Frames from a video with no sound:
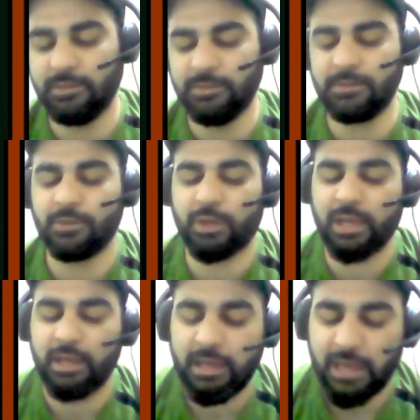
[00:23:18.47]
Okay,
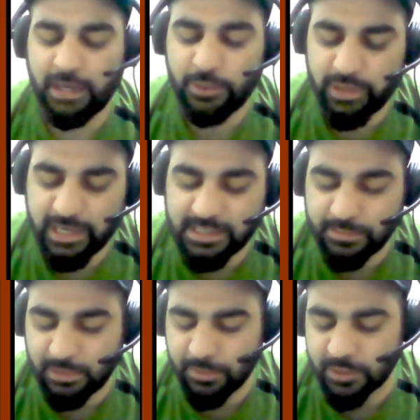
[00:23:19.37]
and you will get some
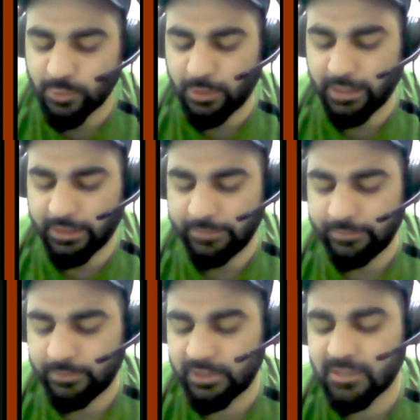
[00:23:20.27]
numbers over here.
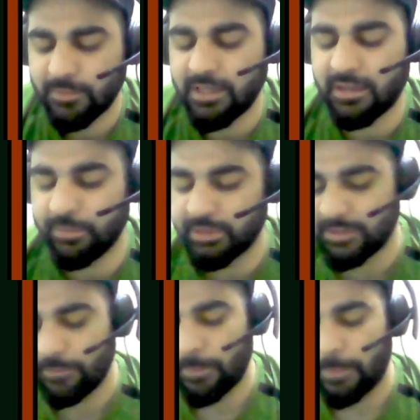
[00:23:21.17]
These will be the numbers.
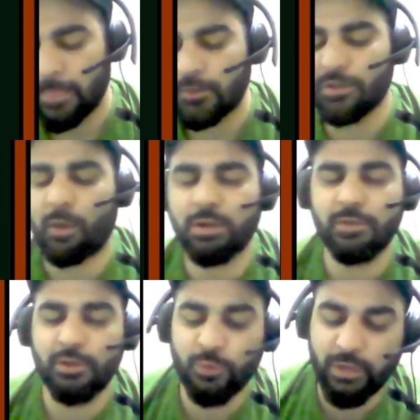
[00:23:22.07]
So now what you
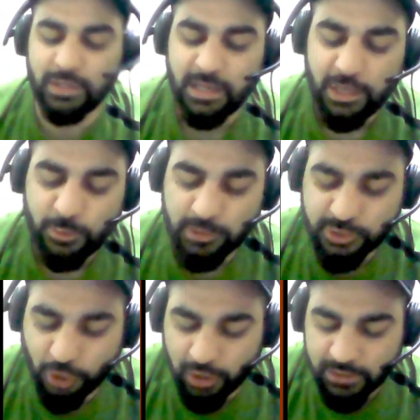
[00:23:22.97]
will do is you will
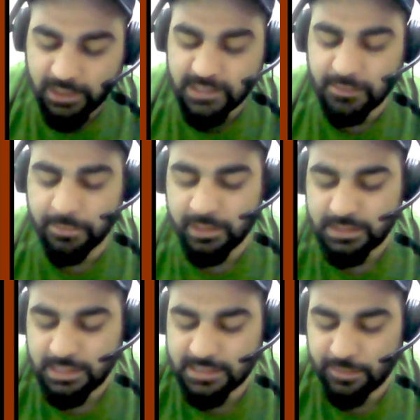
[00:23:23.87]
sort these
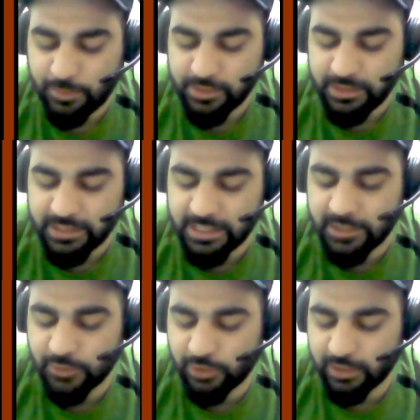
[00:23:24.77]
numbers, let's suppose, in
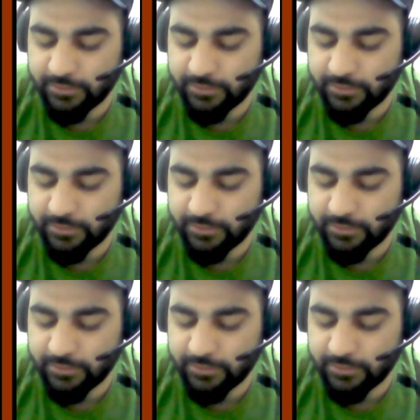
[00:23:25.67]
descending order.